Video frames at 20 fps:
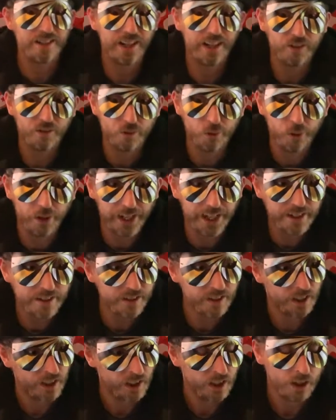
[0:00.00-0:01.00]
of things to get through, I
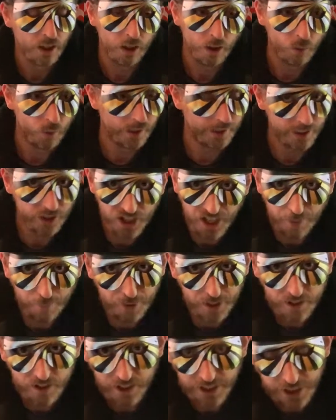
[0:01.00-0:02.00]
guess. We had the
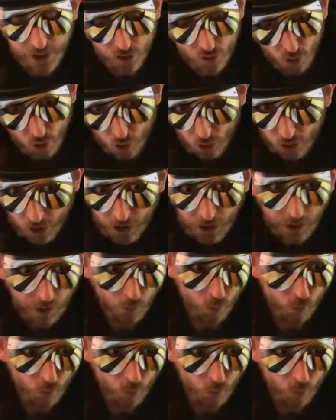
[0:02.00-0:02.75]
Champions League draw.